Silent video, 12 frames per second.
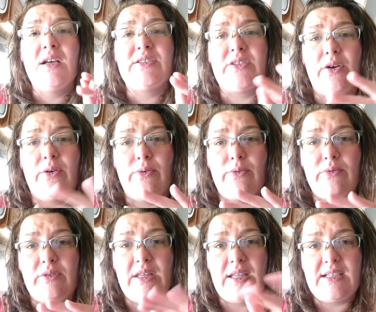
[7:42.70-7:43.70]
So
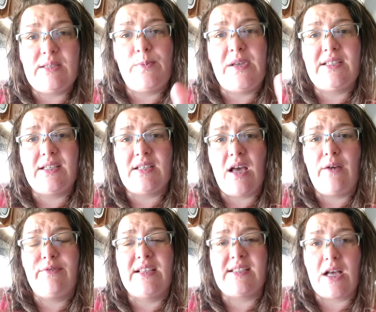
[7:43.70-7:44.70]
this pisses
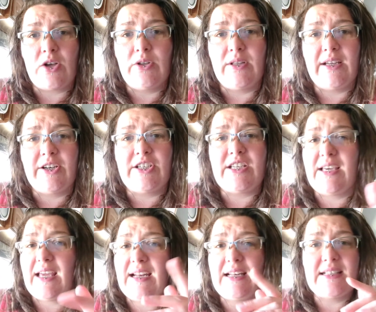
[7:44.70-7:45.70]
off this uncle energy.
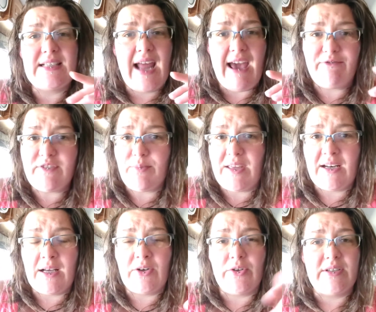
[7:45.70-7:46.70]
Again, it doesn't have to be an
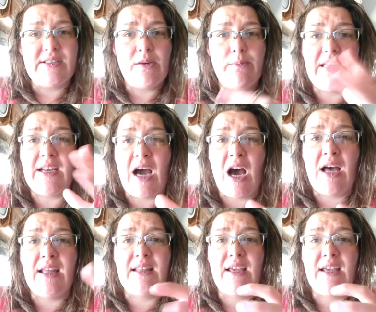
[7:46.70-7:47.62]
uncle. This could be an aunt.